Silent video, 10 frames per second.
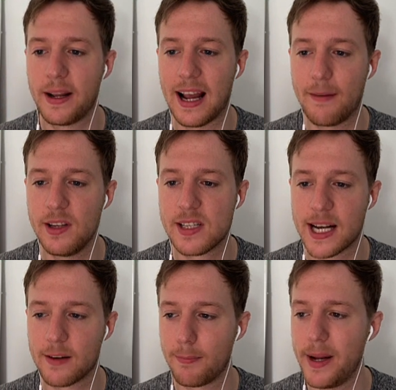have this kind
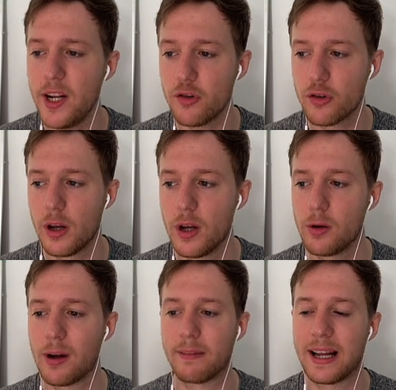of page. You
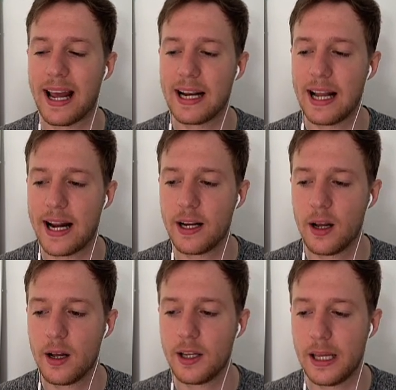have the headline,
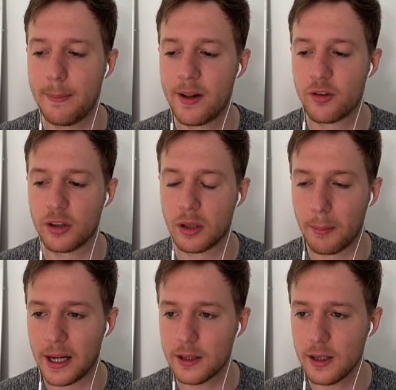image, the
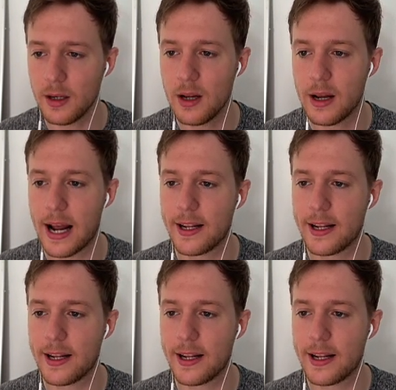button, and then